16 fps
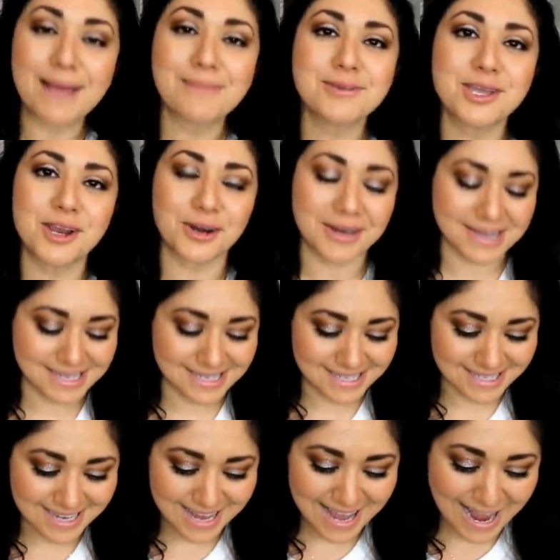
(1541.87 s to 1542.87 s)
I'm
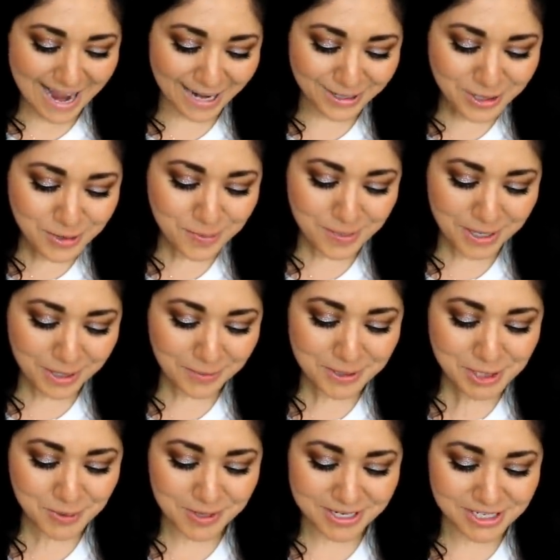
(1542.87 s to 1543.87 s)
curious, how do you pick
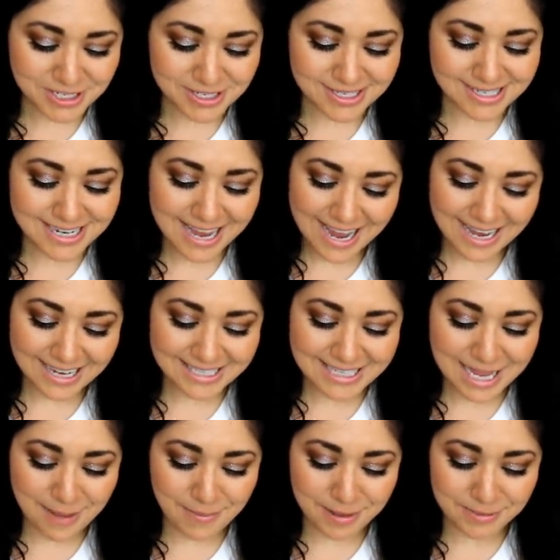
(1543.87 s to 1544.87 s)
which questions to add
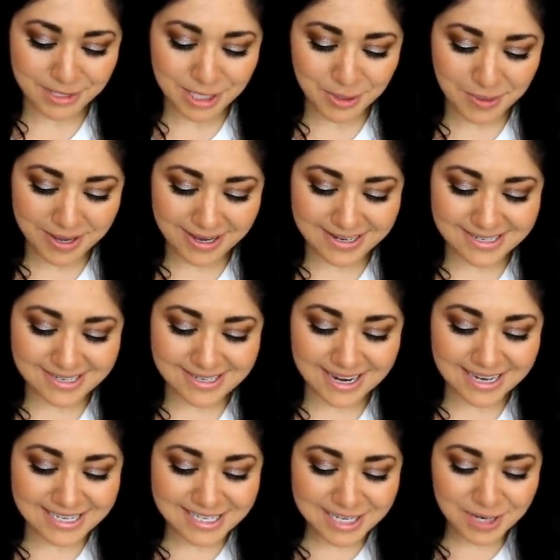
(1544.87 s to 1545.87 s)
to MMQAs?
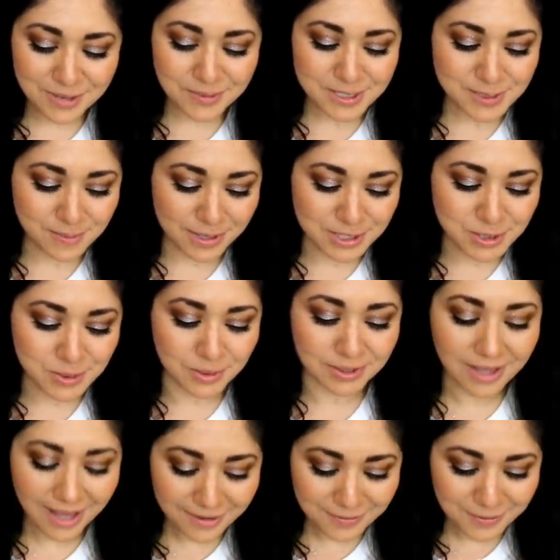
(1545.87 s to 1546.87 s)
I see you respond to a
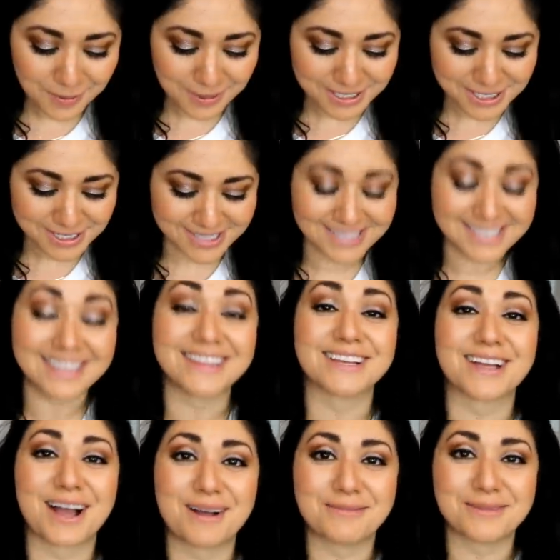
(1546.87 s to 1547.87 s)
lot of questions in
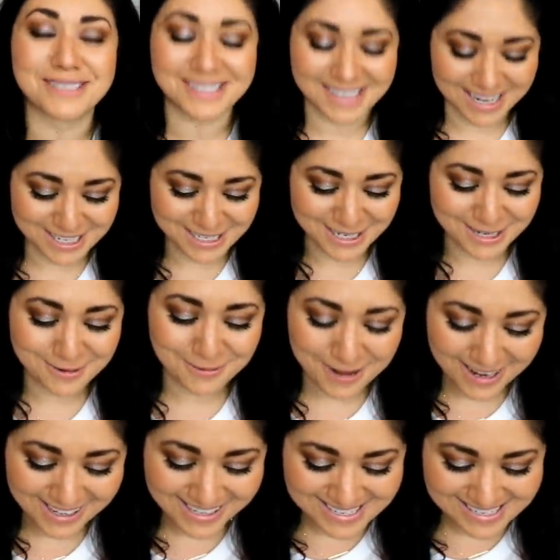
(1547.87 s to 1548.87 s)
the comment section.
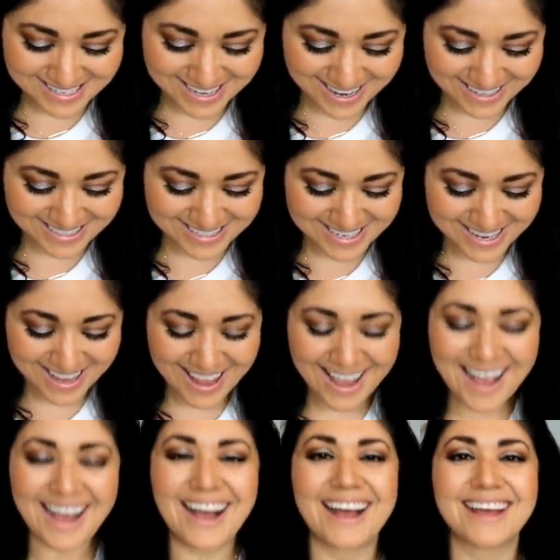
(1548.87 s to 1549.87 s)
Why is that?
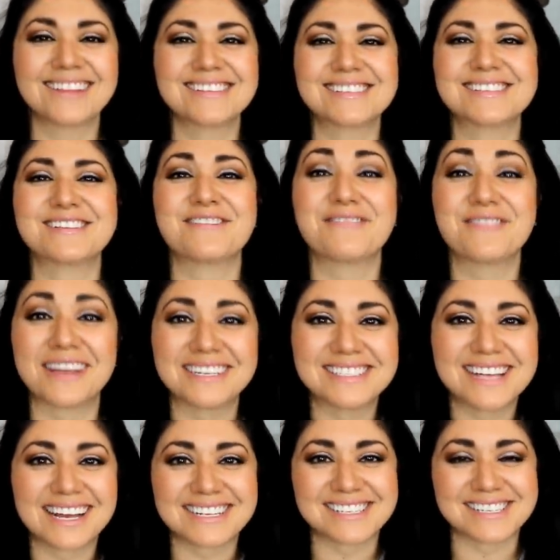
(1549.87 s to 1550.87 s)
Uh, this is a
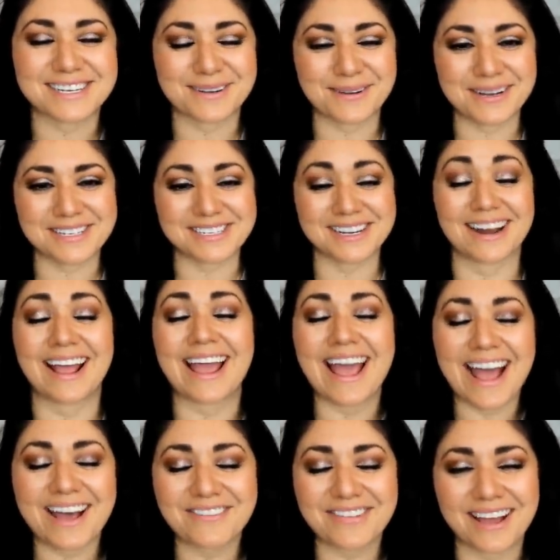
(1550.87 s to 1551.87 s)
fantastic question. I
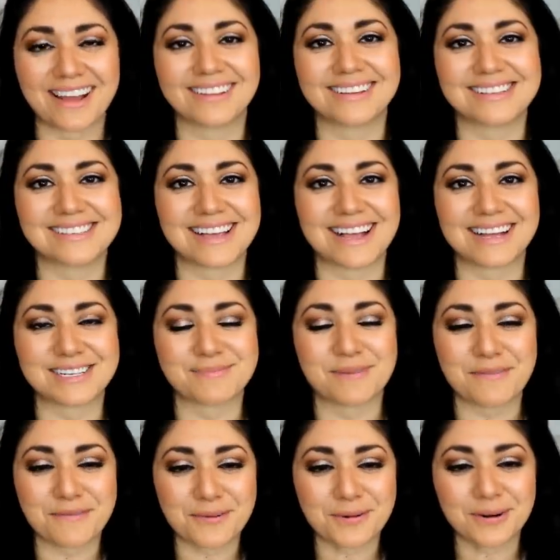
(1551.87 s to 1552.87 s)
have had this asked
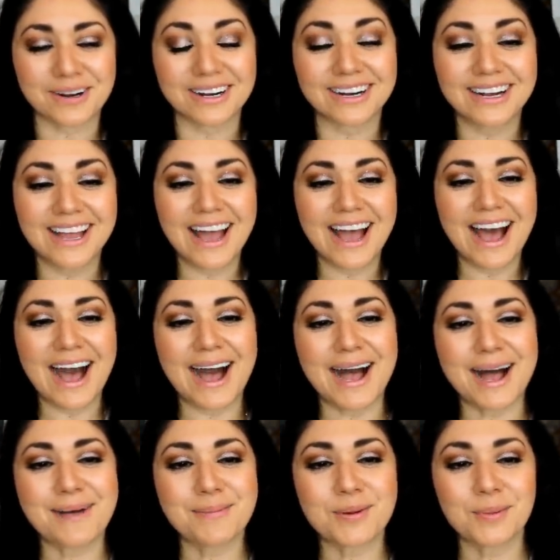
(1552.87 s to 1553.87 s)
before,
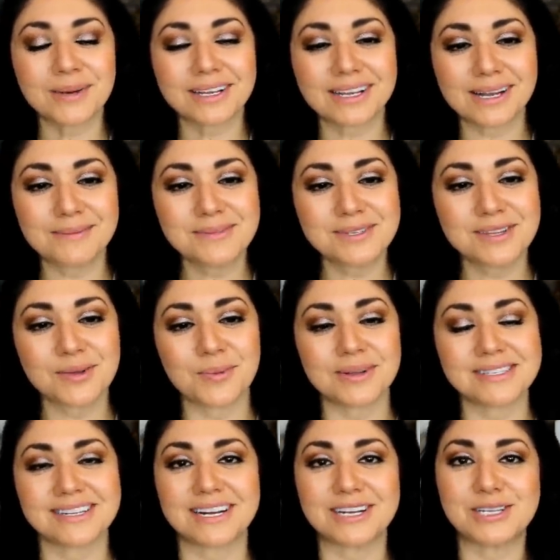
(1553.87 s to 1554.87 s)
uh, but when it comes to the
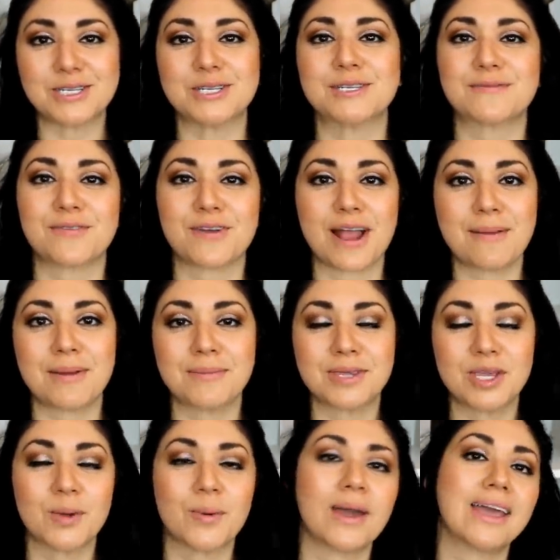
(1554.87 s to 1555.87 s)
ones that I choose for
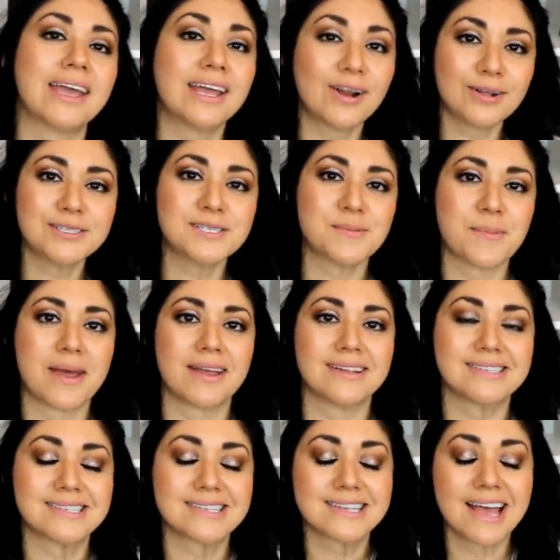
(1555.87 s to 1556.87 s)
MMQA, it all
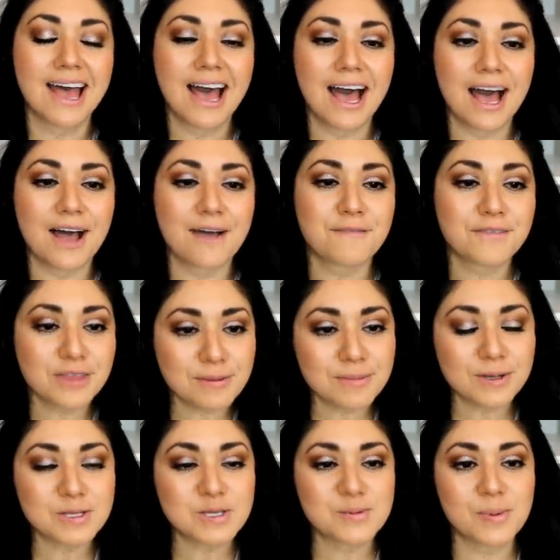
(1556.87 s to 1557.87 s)
depends. Uh, for the
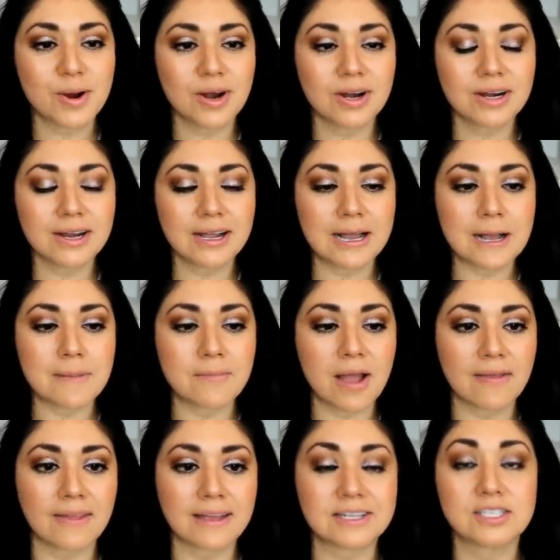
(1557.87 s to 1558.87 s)
most part, um,
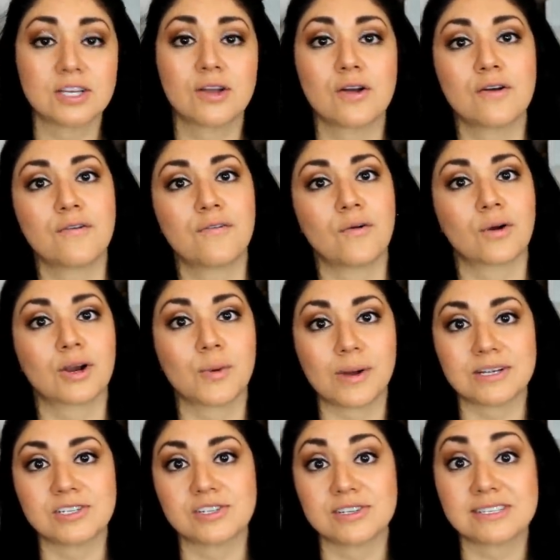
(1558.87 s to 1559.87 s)
I like to go for
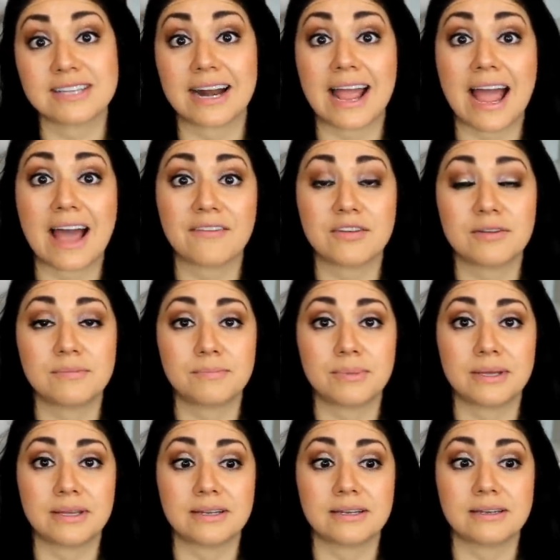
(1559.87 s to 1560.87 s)
questions that I haven't
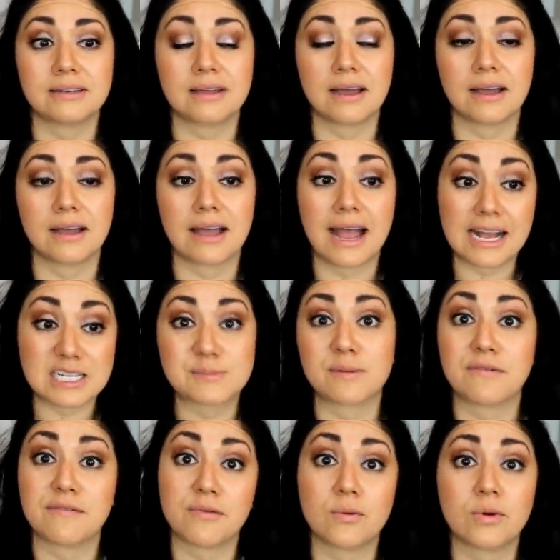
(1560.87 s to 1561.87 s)
been uh, asked
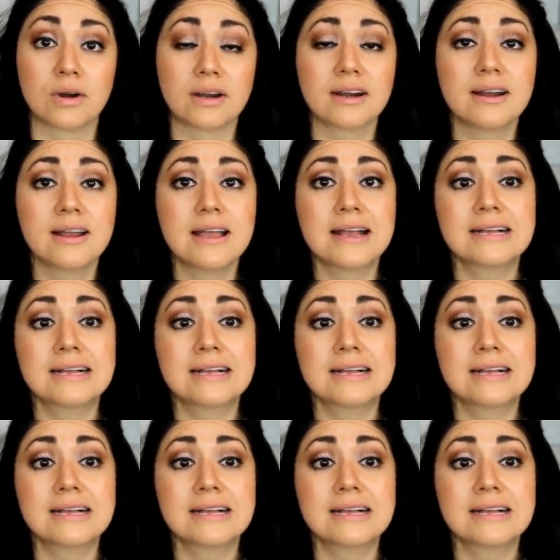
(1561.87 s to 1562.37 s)
before.